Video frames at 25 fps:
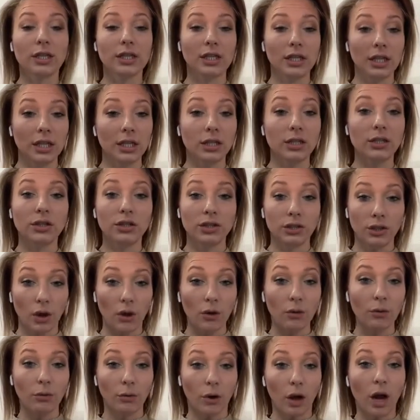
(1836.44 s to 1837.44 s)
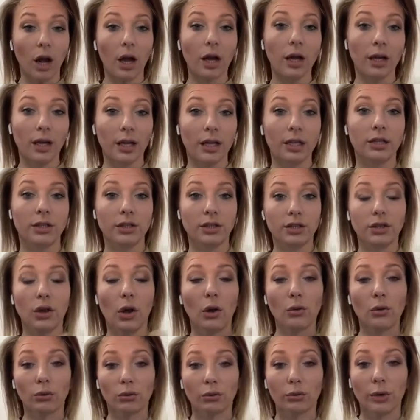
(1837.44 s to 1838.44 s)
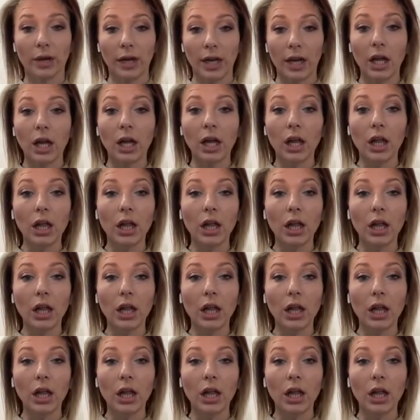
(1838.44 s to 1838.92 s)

so raw, it's so real.